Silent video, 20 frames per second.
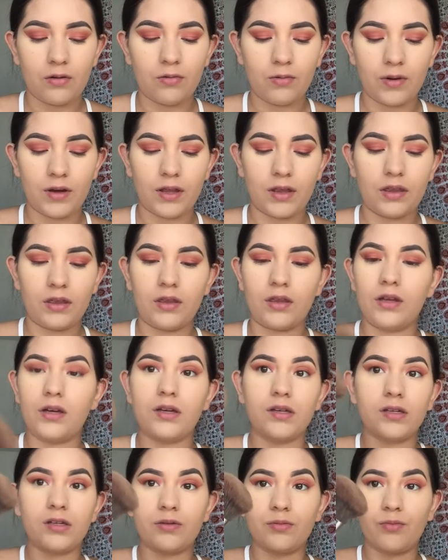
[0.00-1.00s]
with
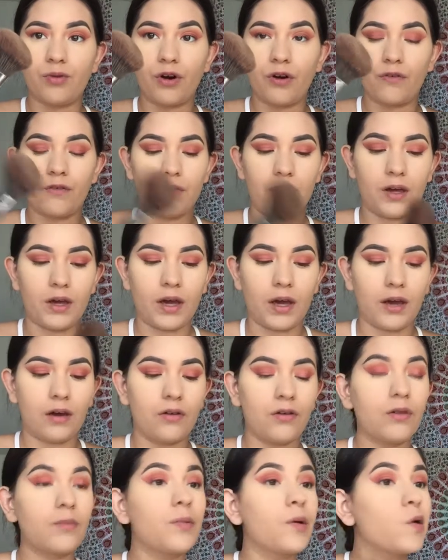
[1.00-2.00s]
this Morphe
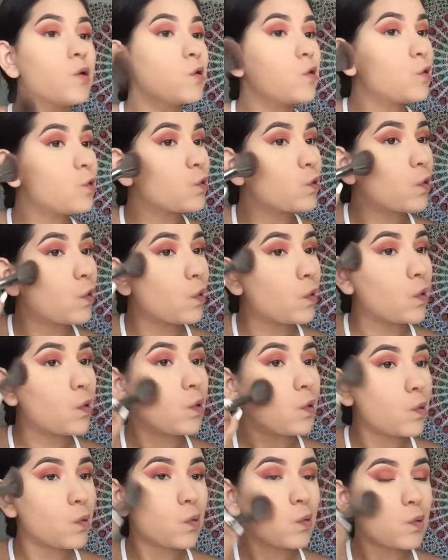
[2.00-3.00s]
angled brush,
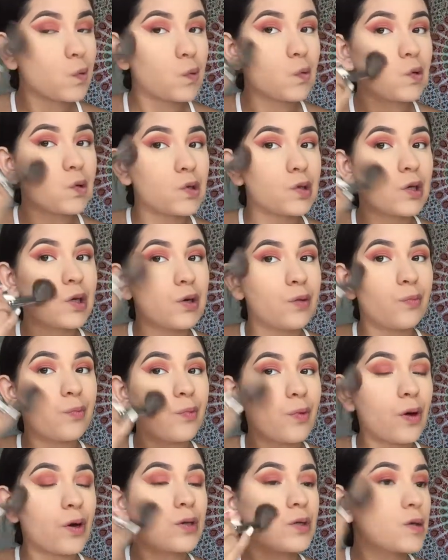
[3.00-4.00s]
and I'm just going to
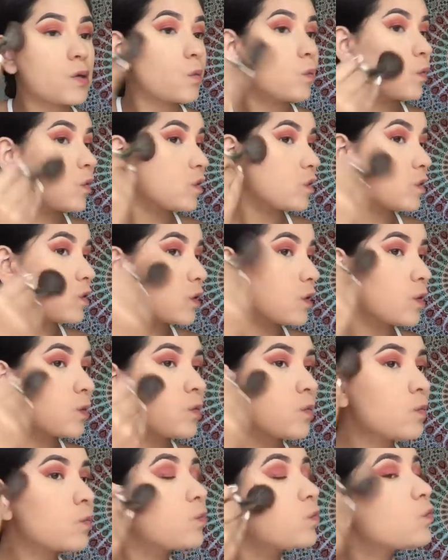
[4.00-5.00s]
bronze up my
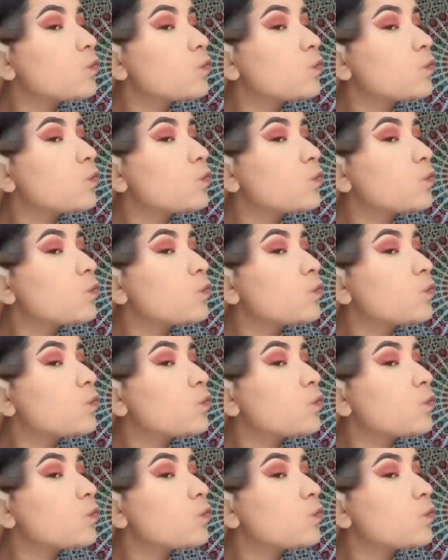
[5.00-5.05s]
skin.